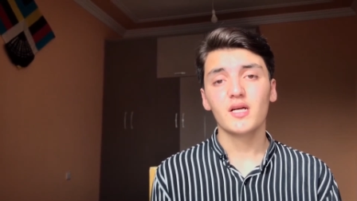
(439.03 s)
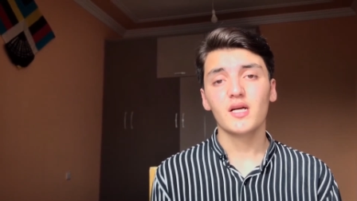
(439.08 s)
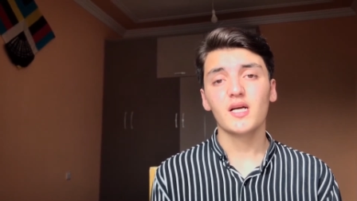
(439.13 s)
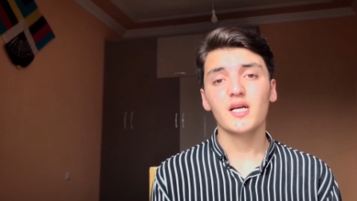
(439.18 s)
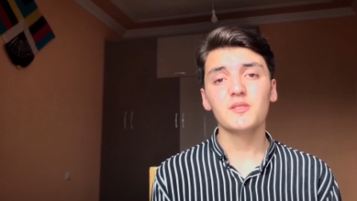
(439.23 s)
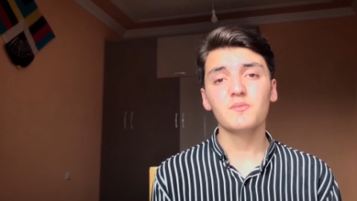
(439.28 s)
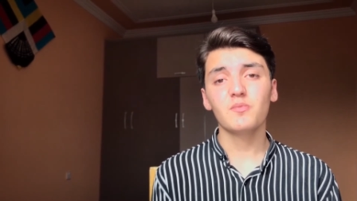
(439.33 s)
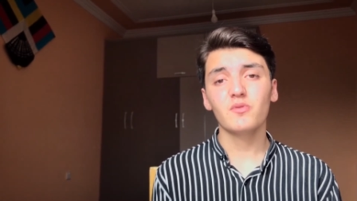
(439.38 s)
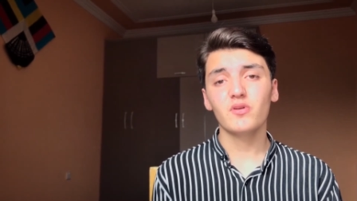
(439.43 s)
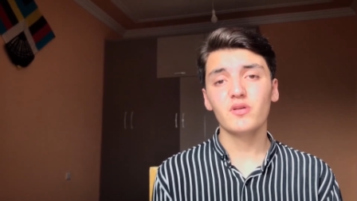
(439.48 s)

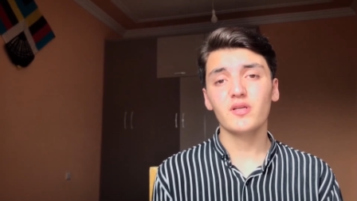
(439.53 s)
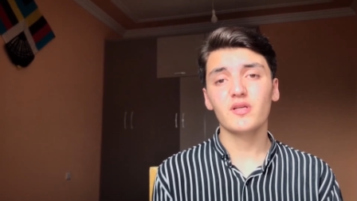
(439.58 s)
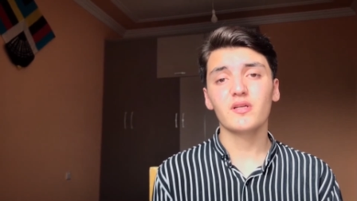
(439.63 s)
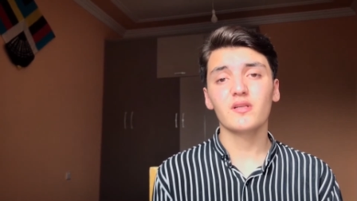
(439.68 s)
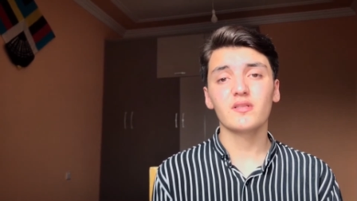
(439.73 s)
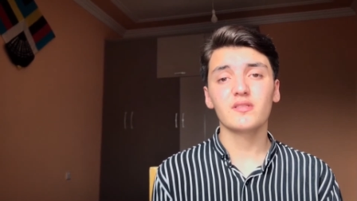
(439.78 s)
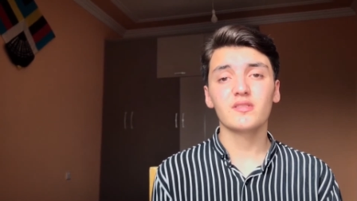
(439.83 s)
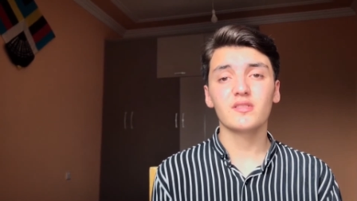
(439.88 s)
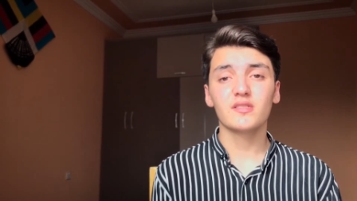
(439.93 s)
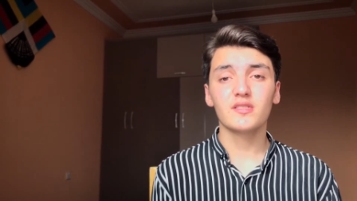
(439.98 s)
As
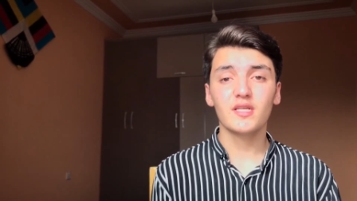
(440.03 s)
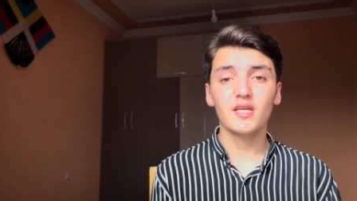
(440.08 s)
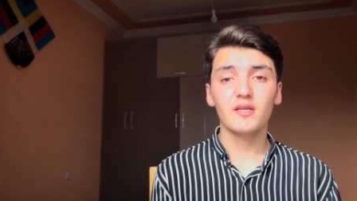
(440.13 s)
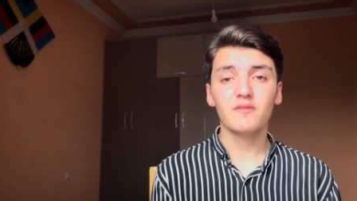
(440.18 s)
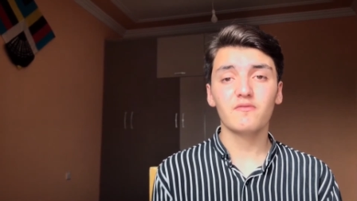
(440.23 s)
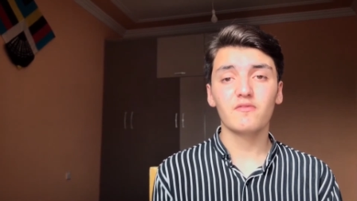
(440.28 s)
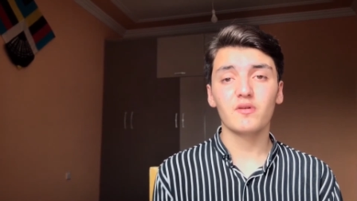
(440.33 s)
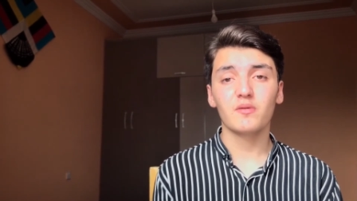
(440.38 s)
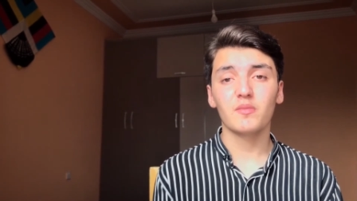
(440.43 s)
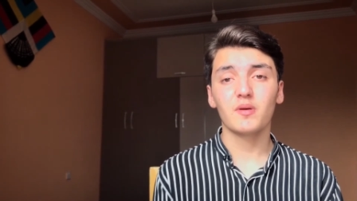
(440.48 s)
particles escape
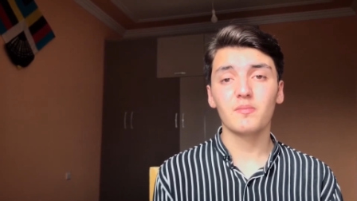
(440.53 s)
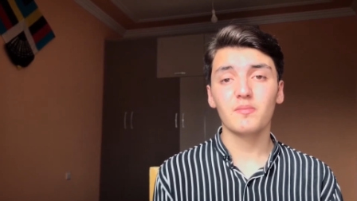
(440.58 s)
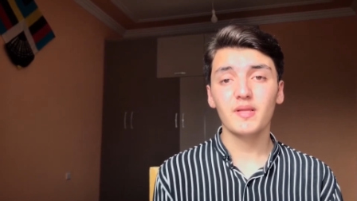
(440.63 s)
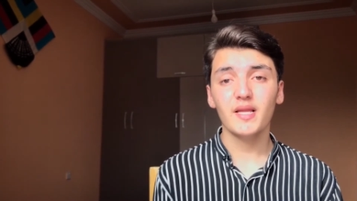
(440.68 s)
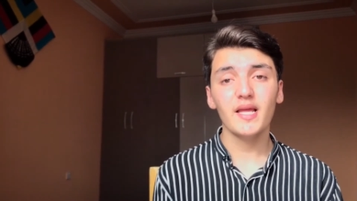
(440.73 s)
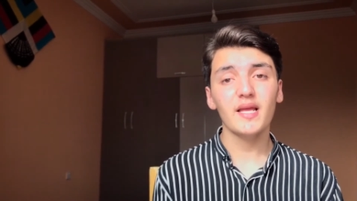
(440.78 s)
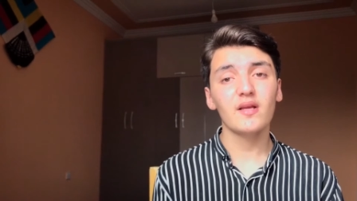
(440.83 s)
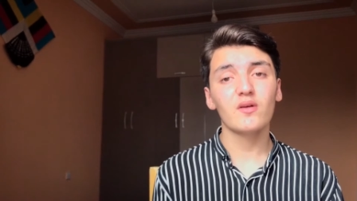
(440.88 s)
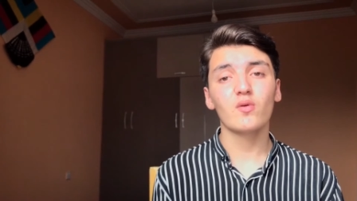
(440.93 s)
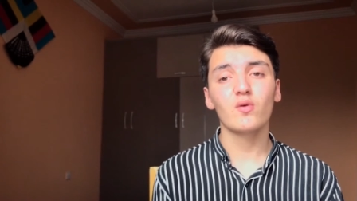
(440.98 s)
from a
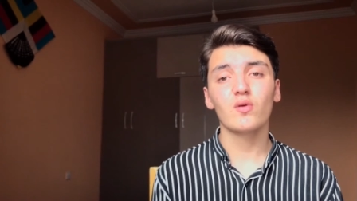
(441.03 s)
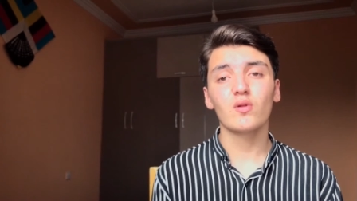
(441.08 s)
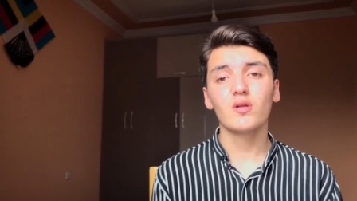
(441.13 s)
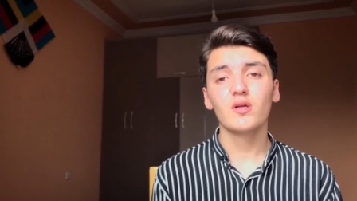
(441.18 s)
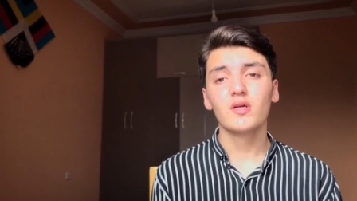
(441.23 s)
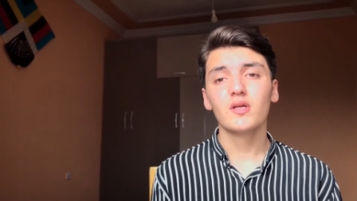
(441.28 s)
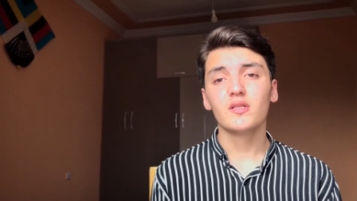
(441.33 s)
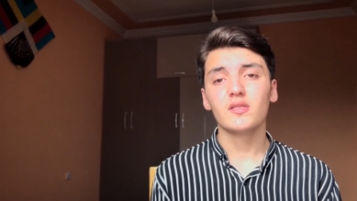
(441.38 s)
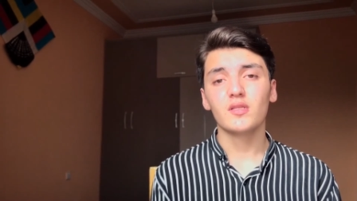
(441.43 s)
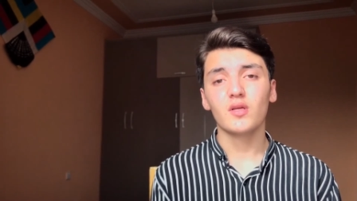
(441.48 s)
black hole,
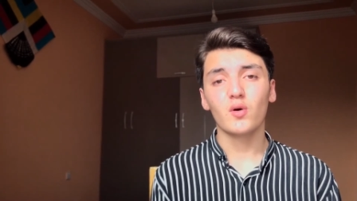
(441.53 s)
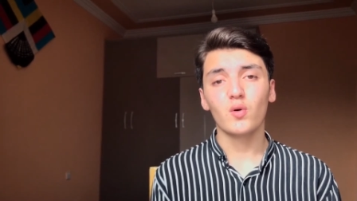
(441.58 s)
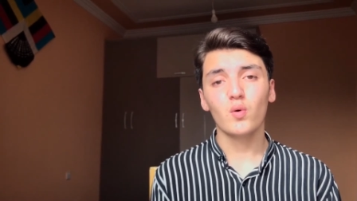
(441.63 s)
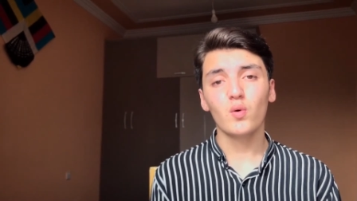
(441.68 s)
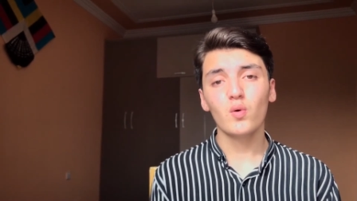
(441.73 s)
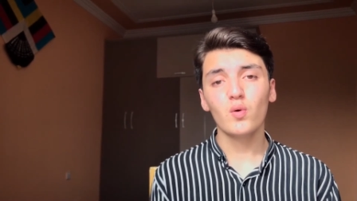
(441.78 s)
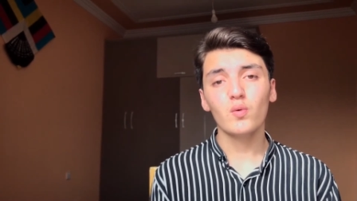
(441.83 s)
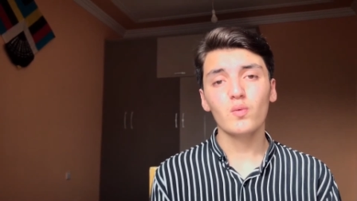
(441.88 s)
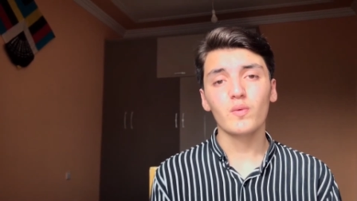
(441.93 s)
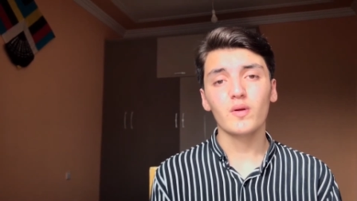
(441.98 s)
the
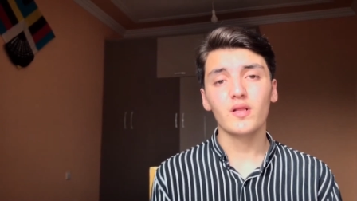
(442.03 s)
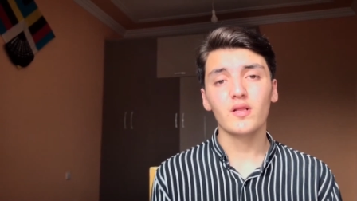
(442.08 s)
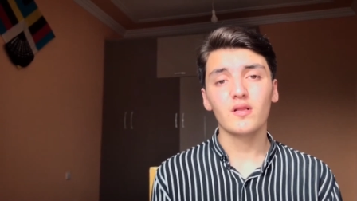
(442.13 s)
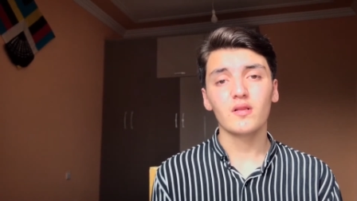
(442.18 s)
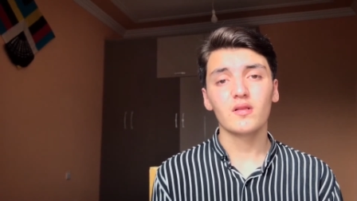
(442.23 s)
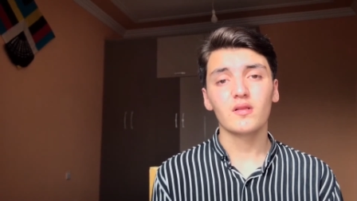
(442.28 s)
hole will